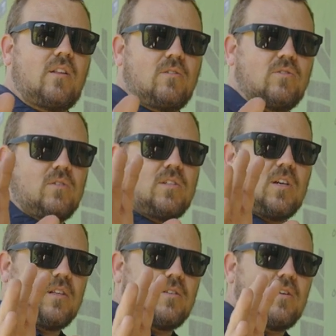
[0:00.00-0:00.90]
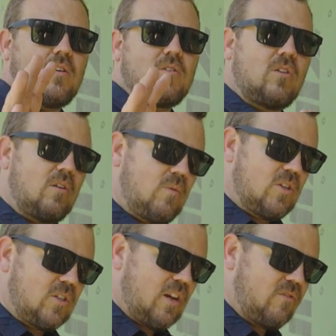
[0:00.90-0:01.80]
on those three sides. So then we
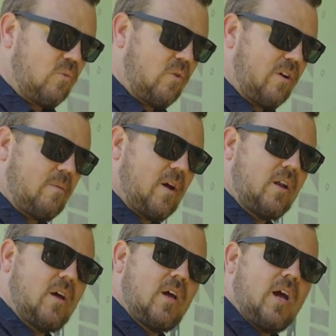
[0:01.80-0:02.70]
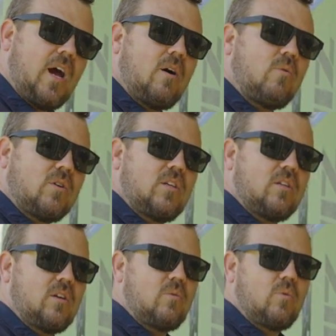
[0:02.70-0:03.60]
just have to worry about how we're
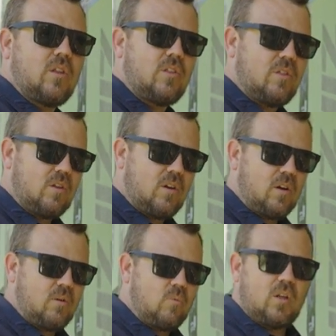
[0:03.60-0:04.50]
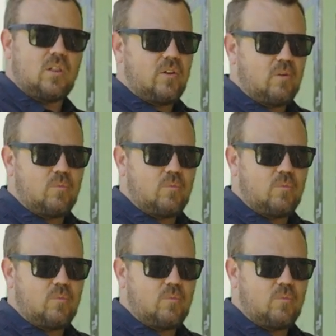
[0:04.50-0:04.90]
dealing with uh, what little